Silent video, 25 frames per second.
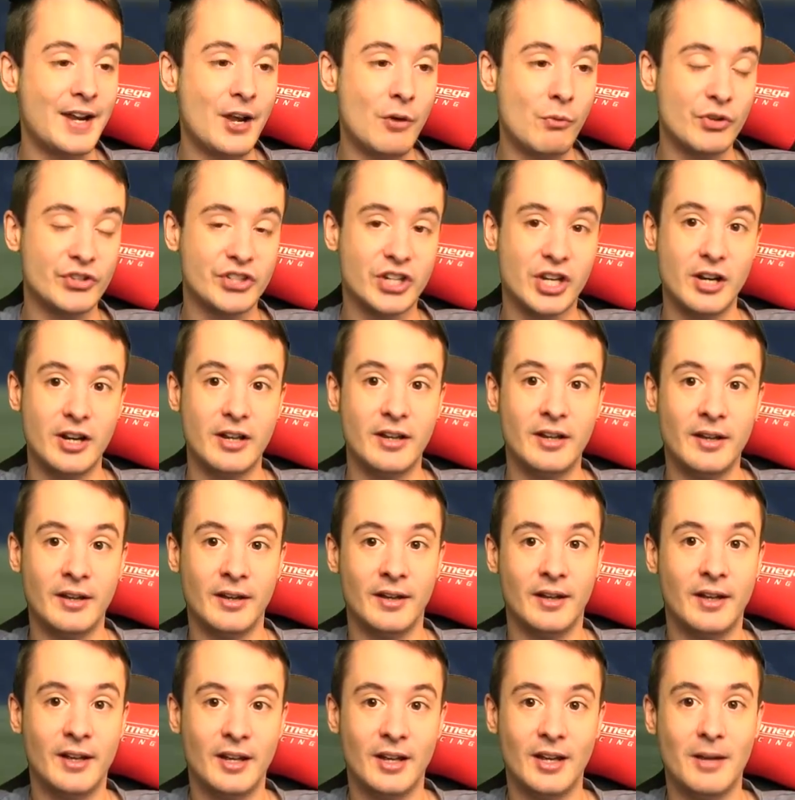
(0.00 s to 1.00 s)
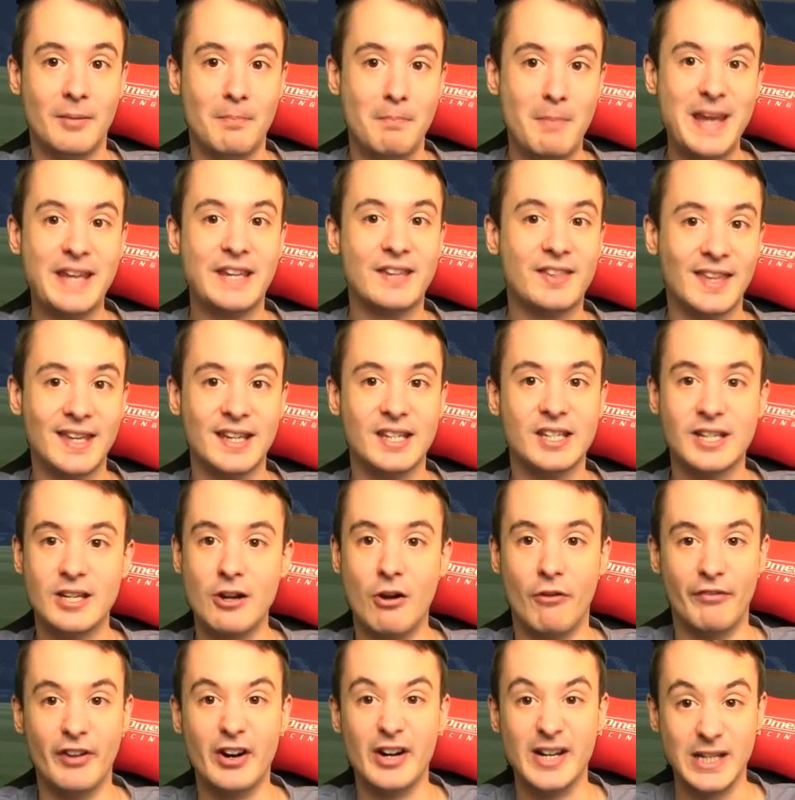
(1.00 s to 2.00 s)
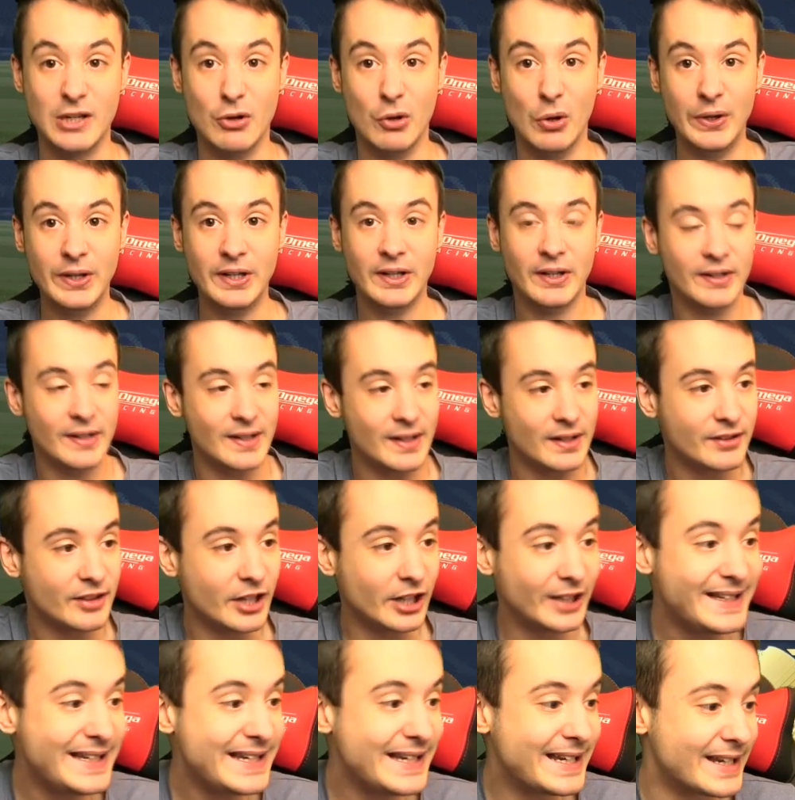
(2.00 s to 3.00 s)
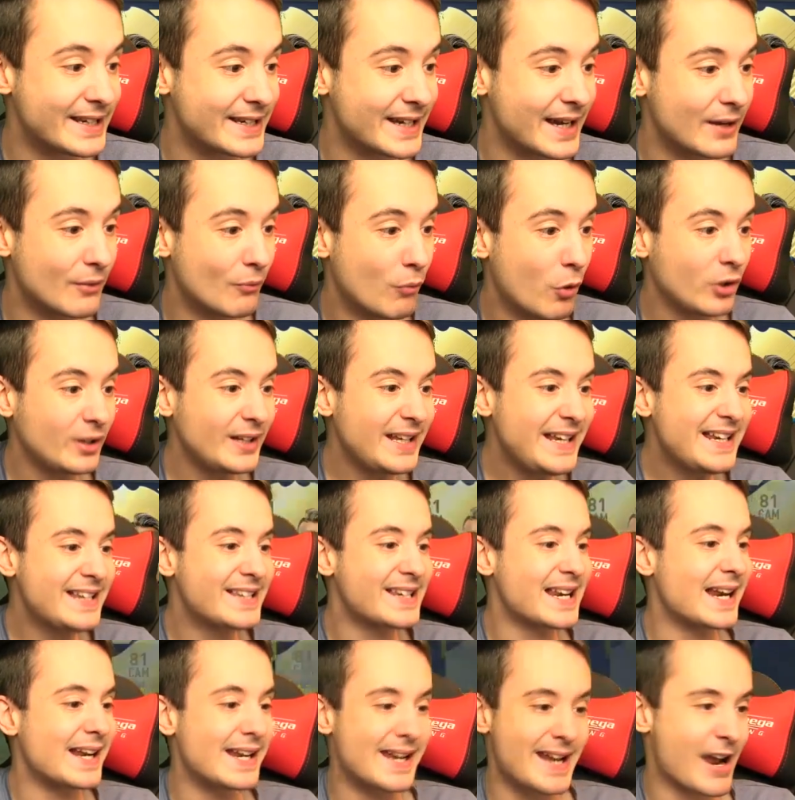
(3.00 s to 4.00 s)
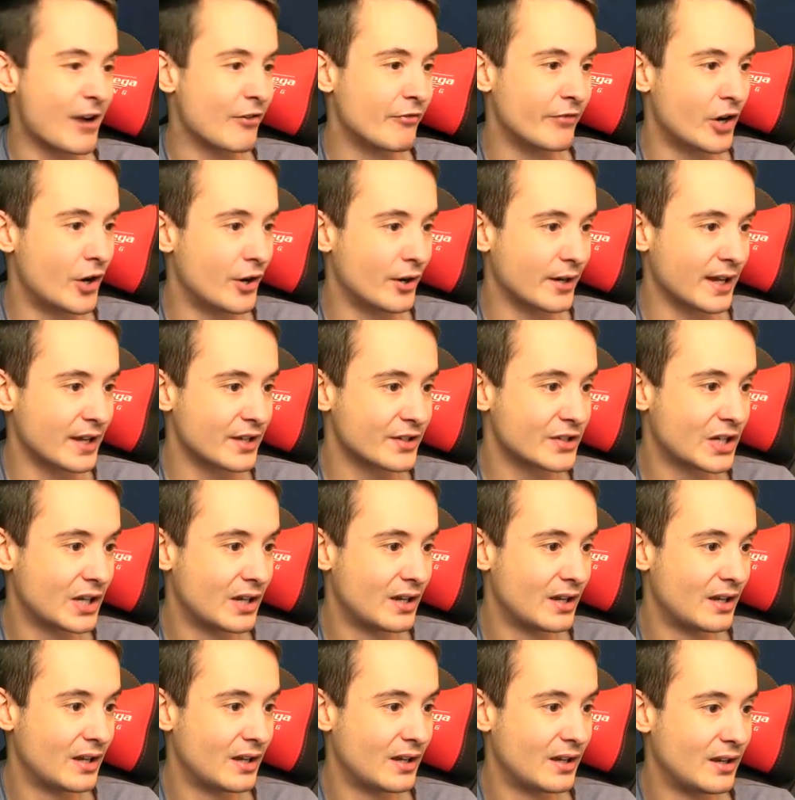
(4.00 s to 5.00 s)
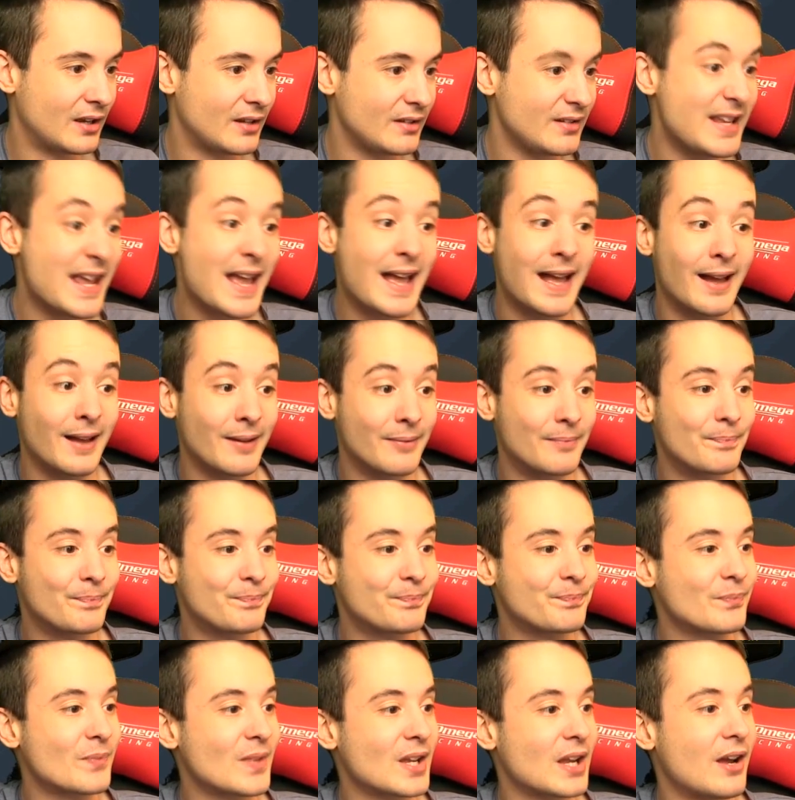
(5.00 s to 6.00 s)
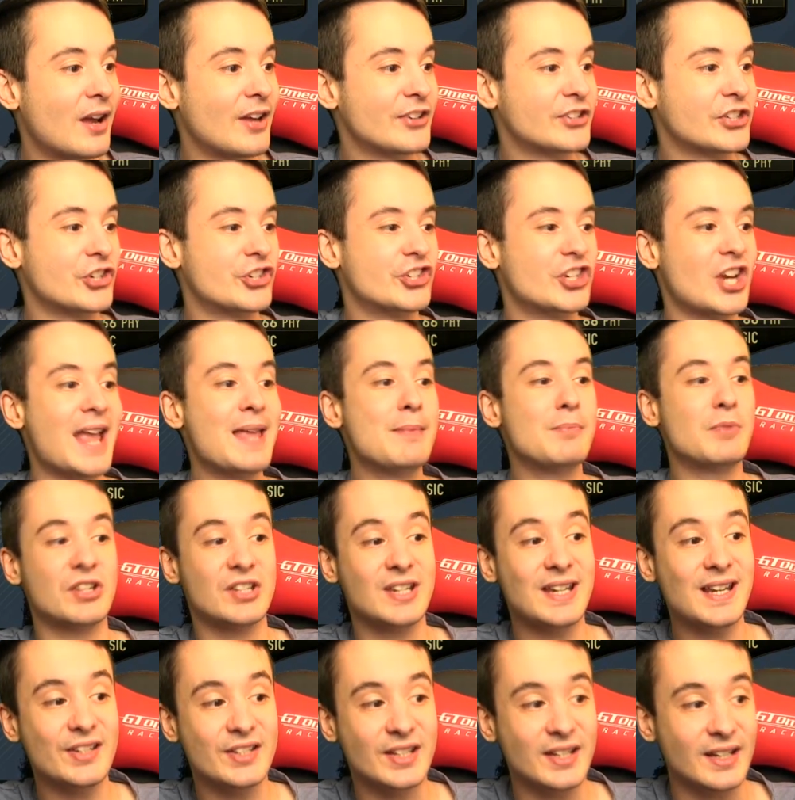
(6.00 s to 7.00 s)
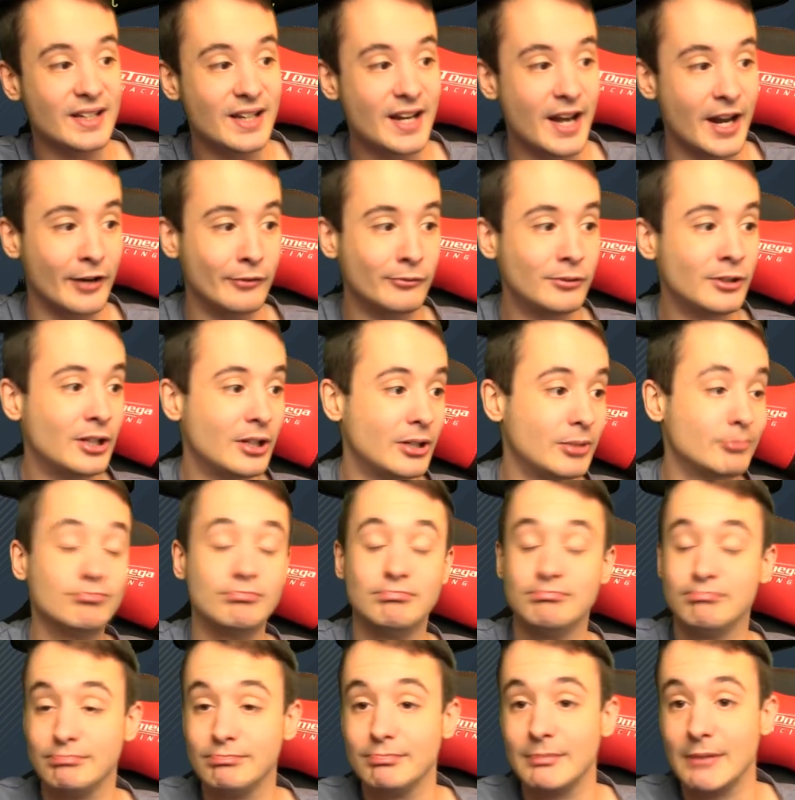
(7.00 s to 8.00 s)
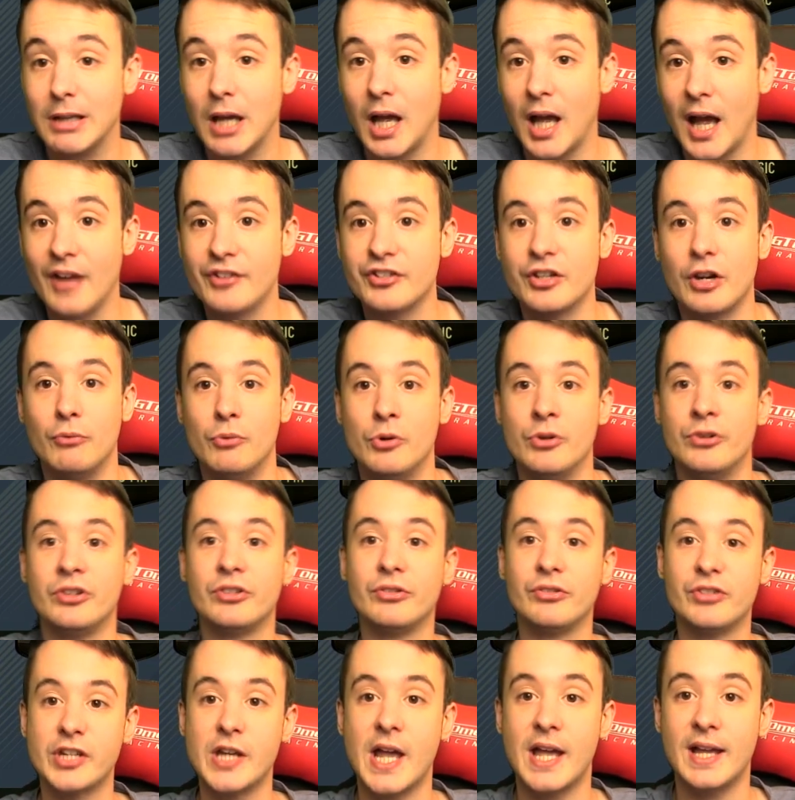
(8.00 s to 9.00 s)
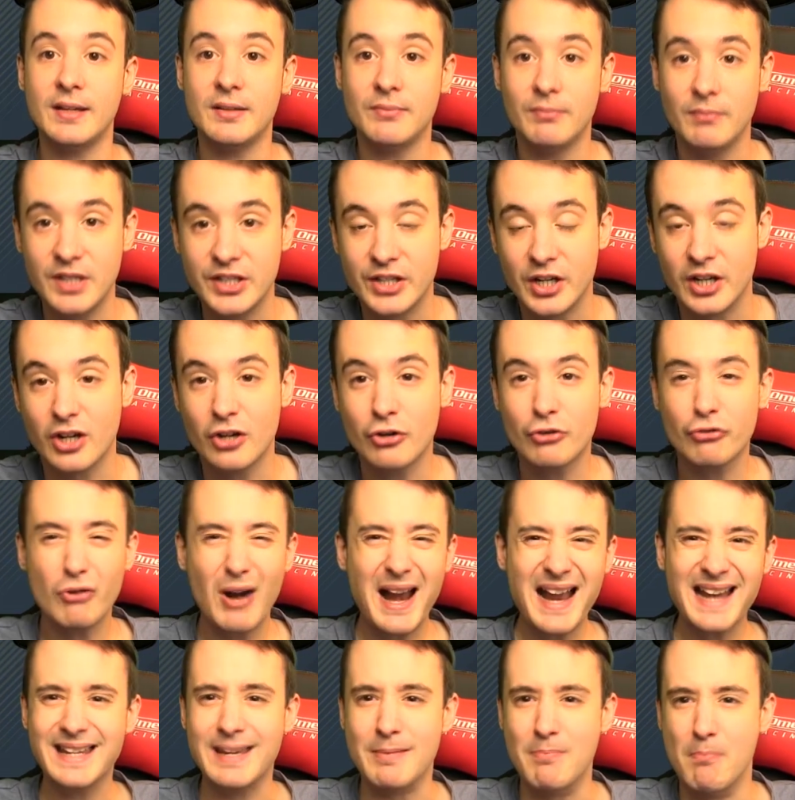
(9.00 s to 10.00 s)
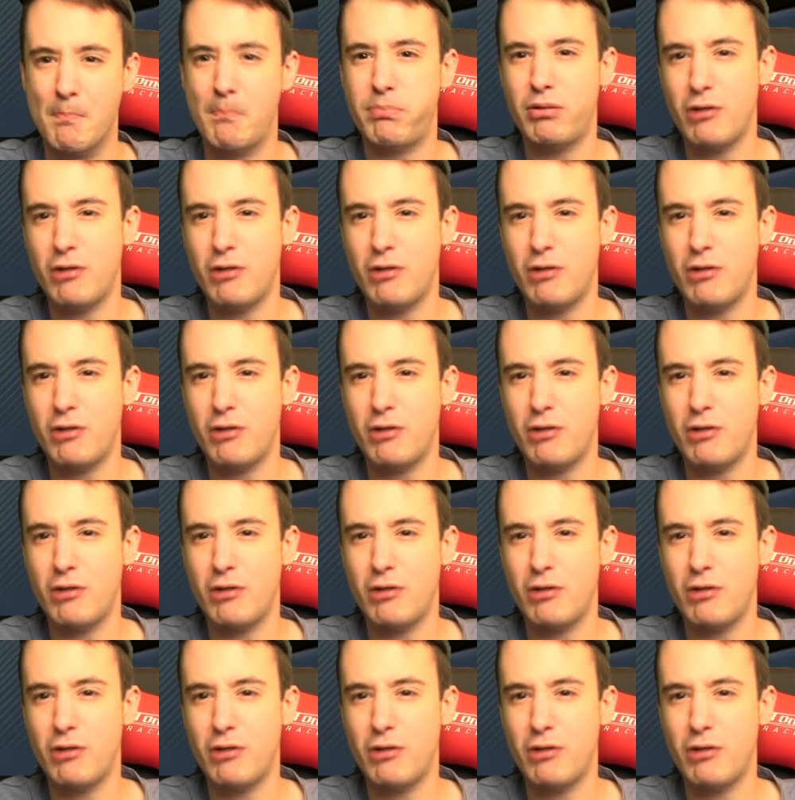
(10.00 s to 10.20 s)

I know what's going to make this not very good. The league is in. What league's he in now, Vargas? Yeah, that's a shame because he isn't, you know, as I would say, he's a cracking